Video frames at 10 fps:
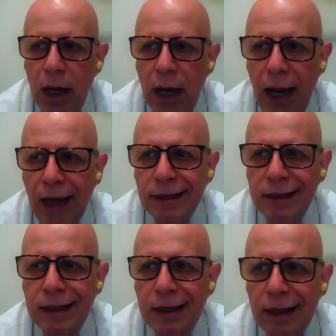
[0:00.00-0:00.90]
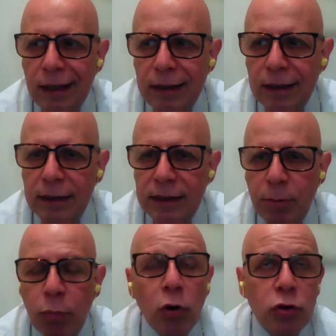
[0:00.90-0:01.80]
and the
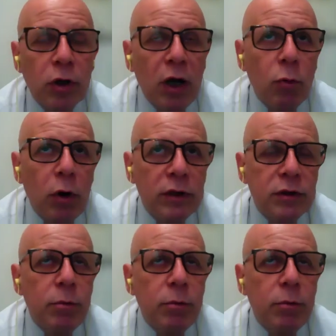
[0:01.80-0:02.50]
Portugal